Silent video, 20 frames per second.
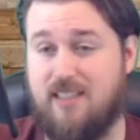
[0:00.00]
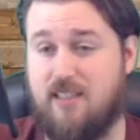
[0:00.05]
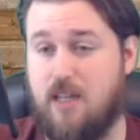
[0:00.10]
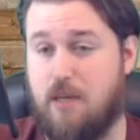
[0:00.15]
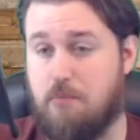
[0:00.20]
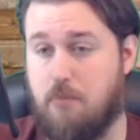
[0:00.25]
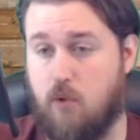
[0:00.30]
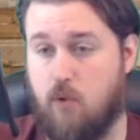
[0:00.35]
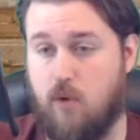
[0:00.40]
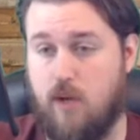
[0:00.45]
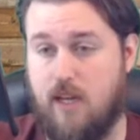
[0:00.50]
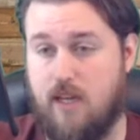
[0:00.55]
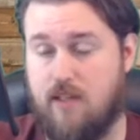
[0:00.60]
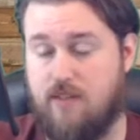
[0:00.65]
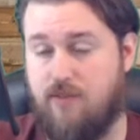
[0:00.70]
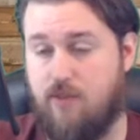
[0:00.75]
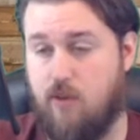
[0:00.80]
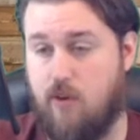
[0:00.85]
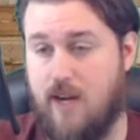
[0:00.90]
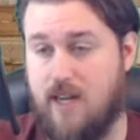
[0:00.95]

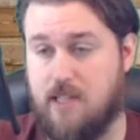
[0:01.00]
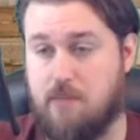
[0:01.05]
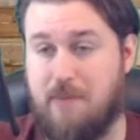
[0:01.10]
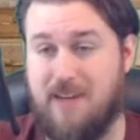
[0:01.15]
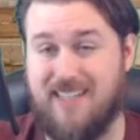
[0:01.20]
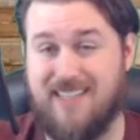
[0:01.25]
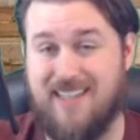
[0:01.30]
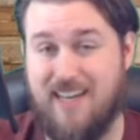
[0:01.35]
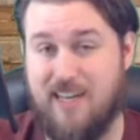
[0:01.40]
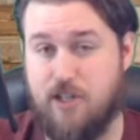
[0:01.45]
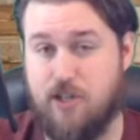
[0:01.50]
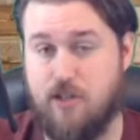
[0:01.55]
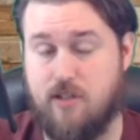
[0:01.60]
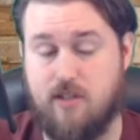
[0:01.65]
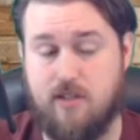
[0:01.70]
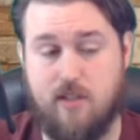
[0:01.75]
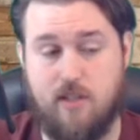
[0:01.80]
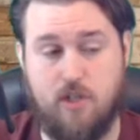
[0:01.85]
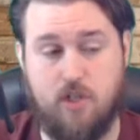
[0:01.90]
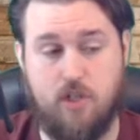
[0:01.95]
submarined for
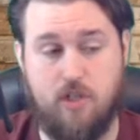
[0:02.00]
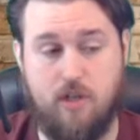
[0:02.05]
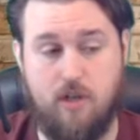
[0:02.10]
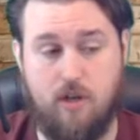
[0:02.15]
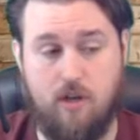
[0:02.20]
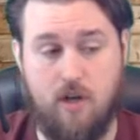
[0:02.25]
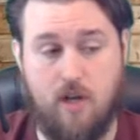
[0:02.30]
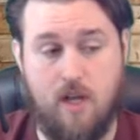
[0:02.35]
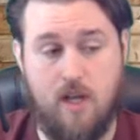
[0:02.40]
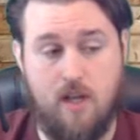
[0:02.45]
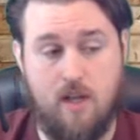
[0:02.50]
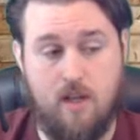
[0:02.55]
expectations this year.